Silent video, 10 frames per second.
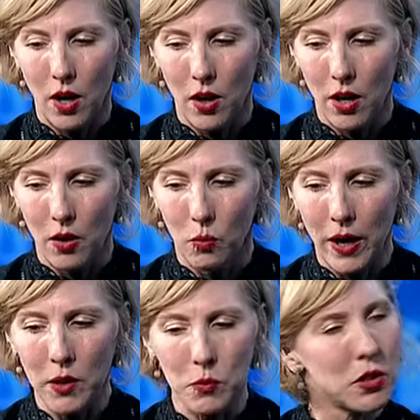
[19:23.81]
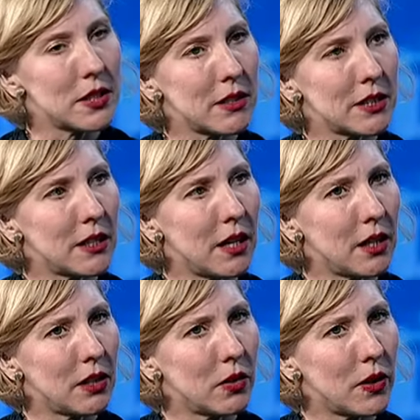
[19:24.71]
Uh, Wayne, would you sell uh, yeah,
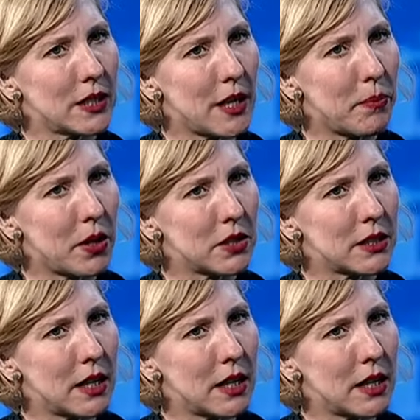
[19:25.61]
your now's SA not bonds the